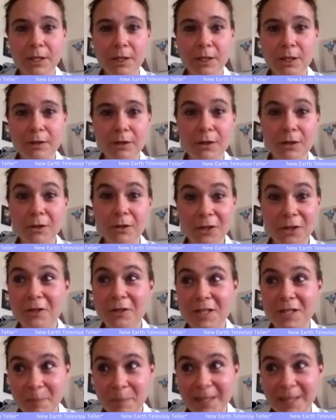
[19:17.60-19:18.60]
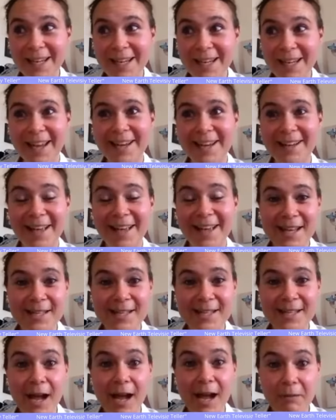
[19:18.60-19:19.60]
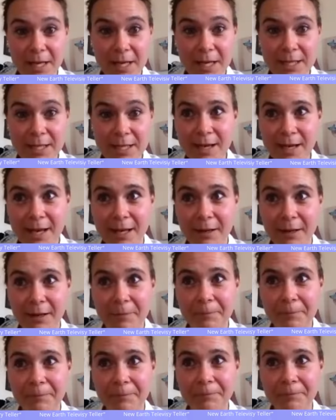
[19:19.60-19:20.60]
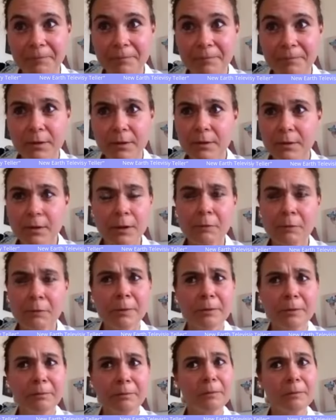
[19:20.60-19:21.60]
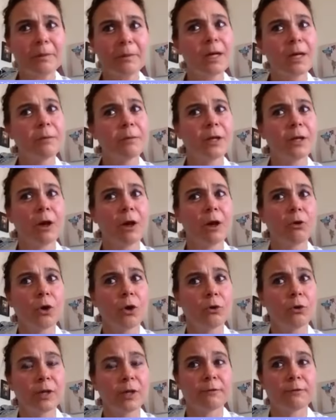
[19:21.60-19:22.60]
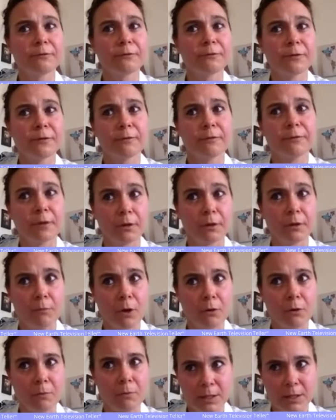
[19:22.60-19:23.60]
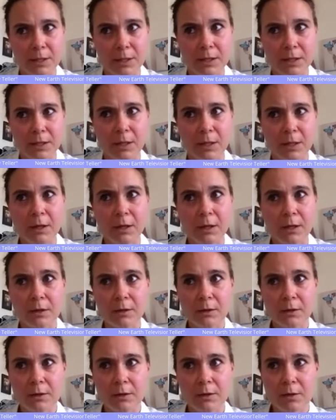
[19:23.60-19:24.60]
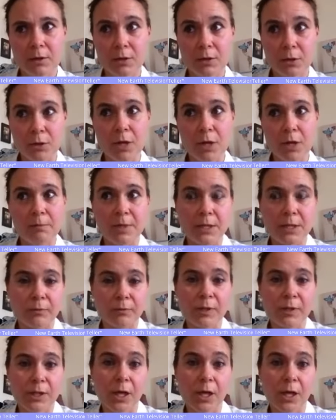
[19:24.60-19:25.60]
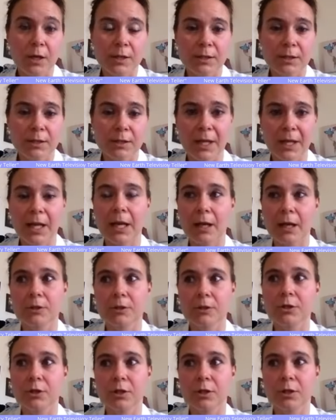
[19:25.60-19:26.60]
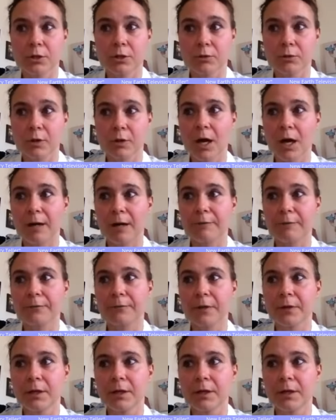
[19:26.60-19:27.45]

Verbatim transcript: You're, you're speaking and I'm listening. But, but, but, but only for, for the moment. Soon I must return to being a, a giraffe,